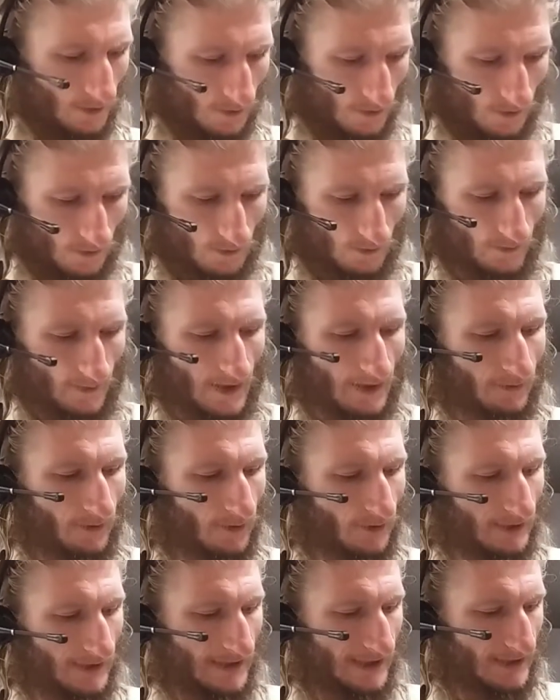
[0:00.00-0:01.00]

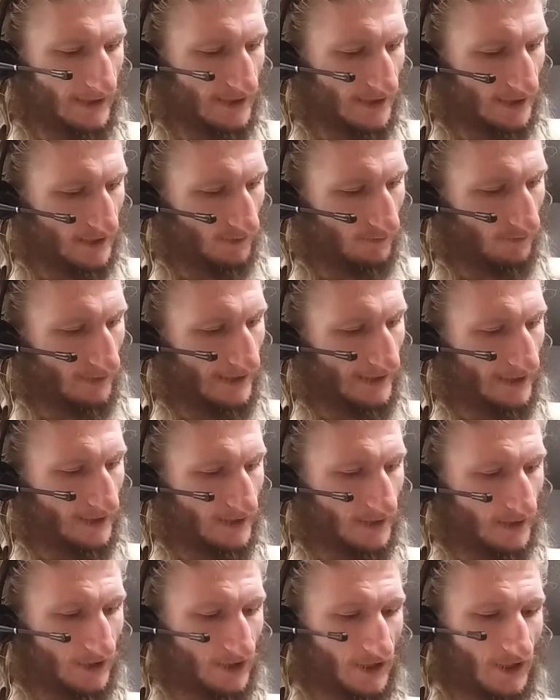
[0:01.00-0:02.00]
remember this,
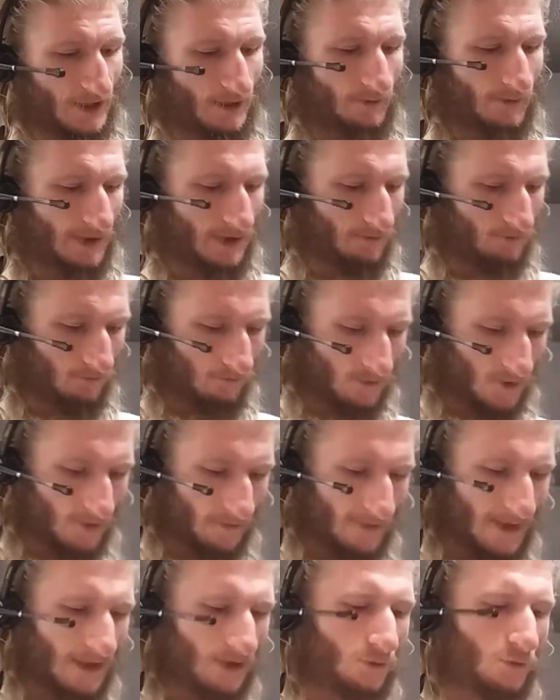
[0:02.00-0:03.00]
ladies and gentlemen. No
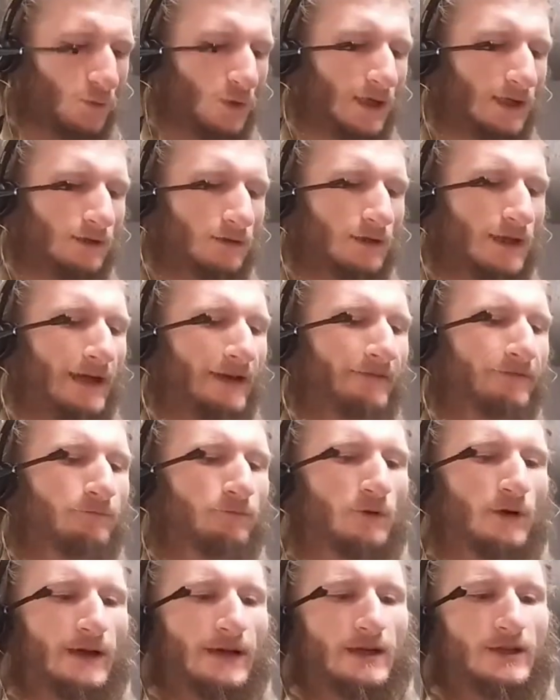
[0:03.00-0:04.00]
matter what life
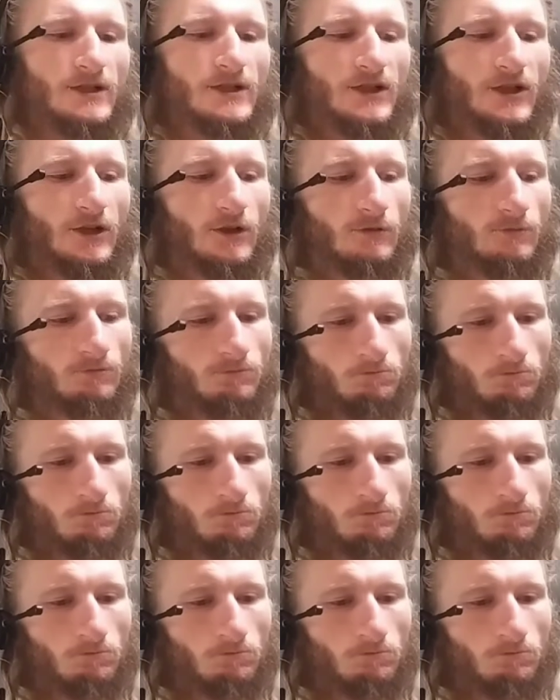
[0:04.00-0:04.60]
brings you,